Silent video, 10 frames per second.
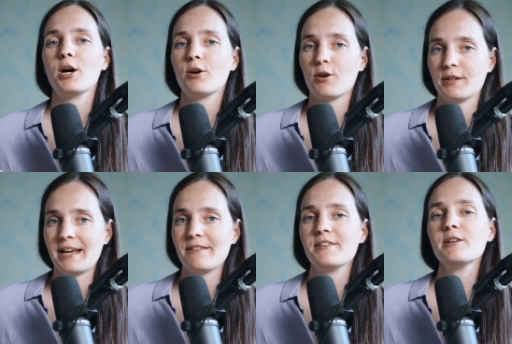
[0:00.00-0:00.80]

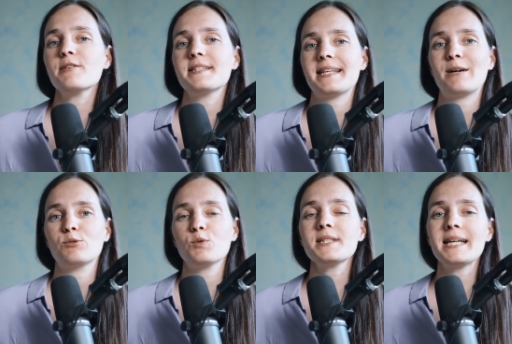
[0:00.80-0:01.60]
Corona figures
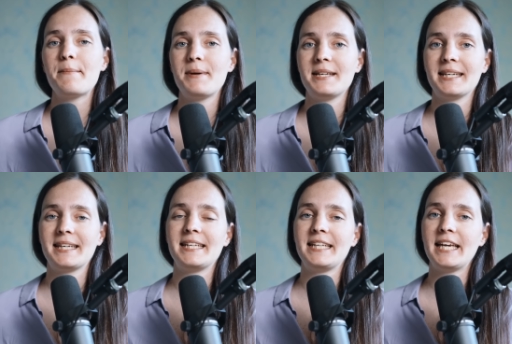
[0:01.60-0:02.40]
out what's happening
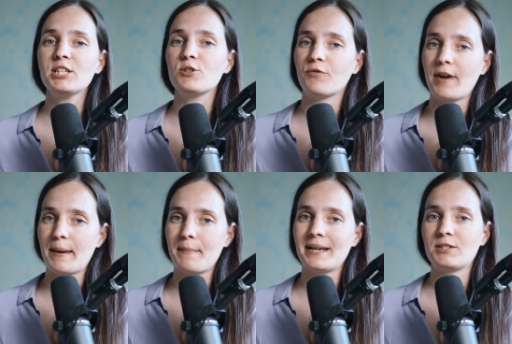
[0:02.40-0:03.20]
in each
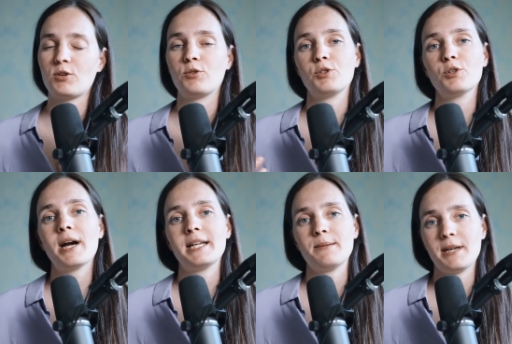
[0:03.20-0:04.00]
frame based on your
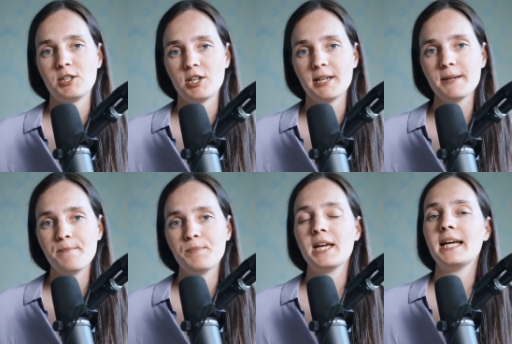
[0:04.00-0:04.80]
animation,
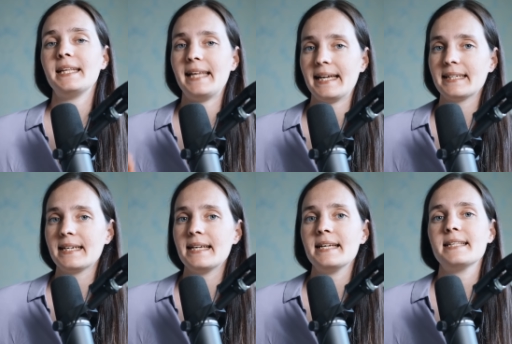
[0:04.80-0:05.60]

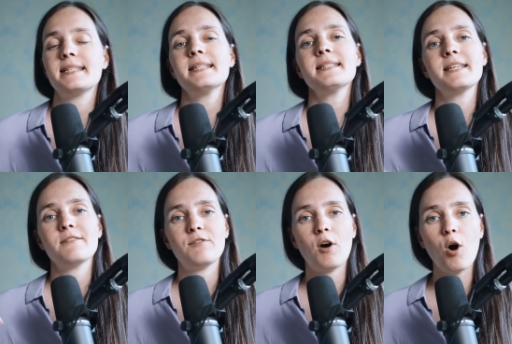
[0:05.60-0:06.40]
then sends the
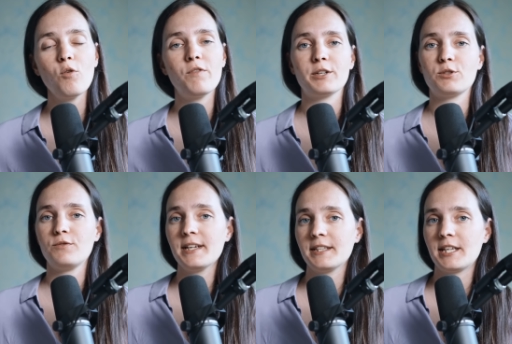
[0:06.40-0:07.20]
info over to
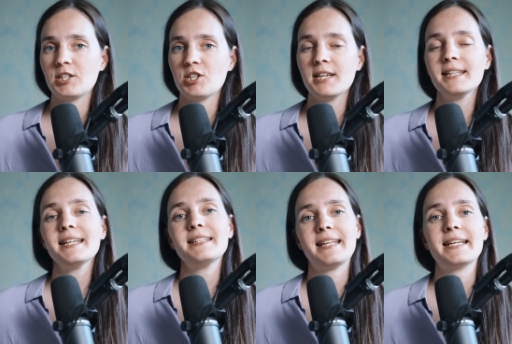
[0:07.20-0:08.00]
Vantage
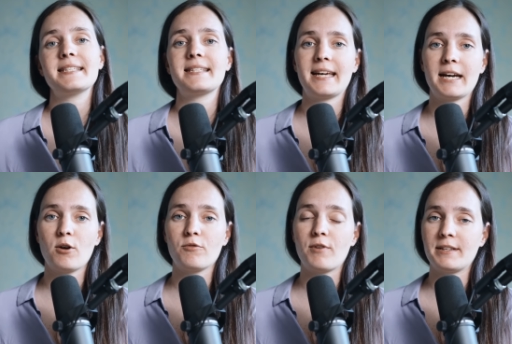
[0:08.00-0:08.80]
that takes care
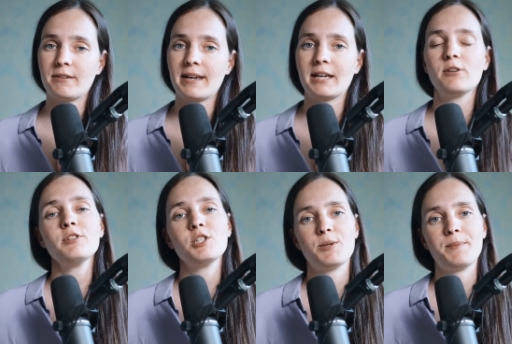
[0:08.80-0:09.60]
of rendering on
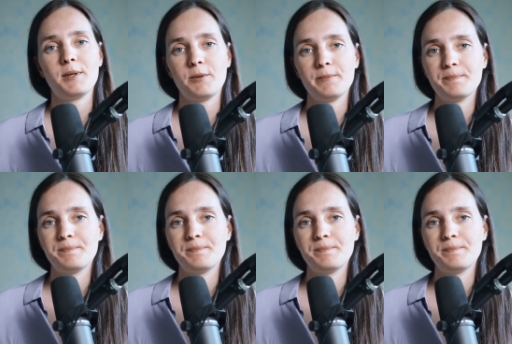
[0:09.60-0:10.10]
the GPU.